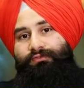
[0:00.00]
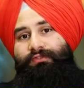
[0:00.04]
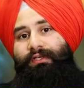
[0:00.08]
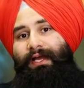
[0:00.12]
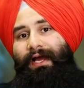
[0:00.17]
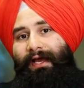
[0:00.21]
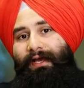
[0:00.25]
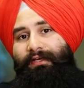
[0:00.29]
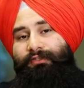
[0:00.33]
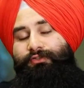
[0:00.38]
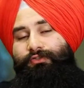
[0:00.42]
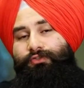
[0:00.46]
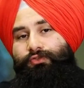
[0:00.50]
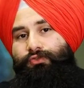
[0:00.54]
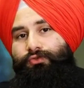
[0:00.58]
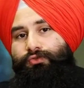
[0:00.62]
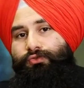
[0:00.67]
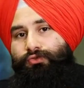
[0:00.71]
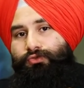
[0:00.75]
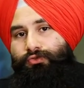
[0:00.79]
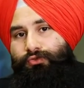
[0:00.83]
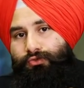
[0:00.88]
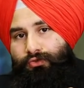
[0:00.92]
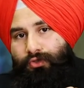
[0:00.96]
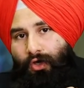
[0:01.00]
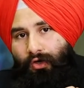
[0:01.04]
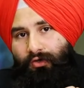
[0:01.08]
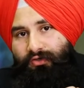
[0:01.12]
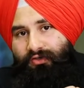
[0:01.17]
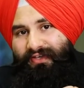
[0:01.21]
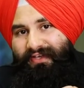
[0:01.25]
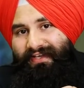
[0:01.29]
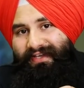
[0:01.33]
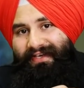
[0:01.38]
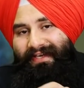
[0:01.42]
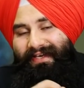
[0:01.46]
Guys, do
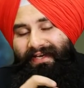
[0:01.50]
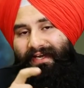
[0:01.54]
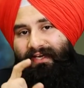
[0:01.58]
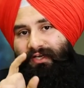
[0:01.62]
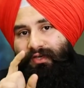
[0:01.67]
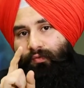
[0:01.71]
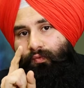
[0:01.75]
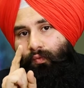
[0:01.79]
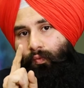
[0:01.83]
not create a